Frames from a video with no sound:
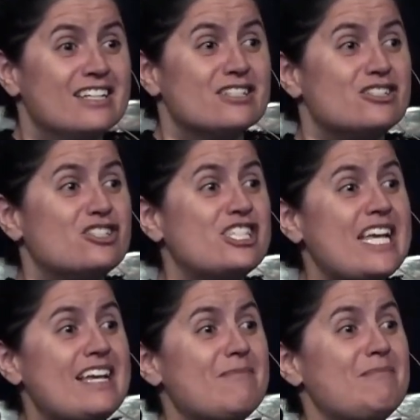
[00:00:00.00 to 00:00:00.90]

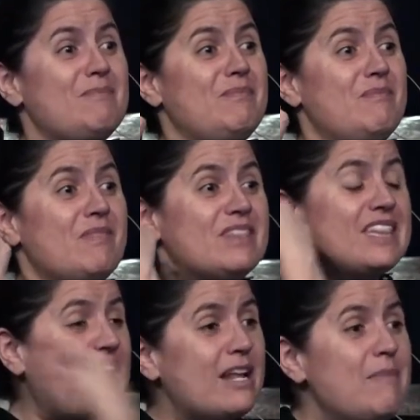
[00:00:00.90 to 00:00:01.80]
She
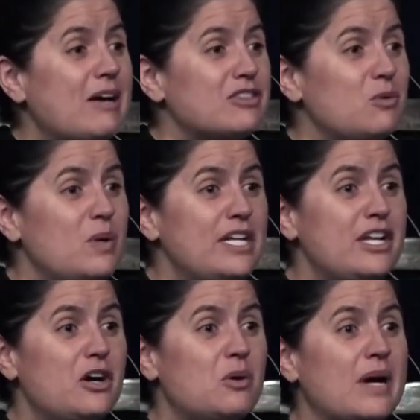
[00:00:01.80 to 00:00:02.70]
let him out the
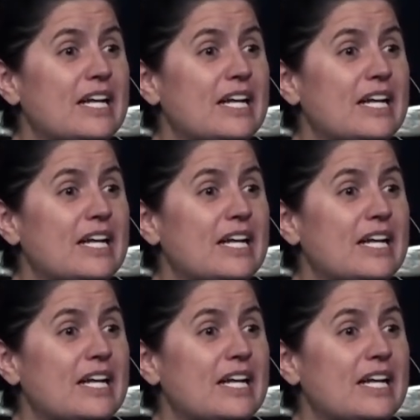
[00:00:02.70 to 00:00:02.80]
window,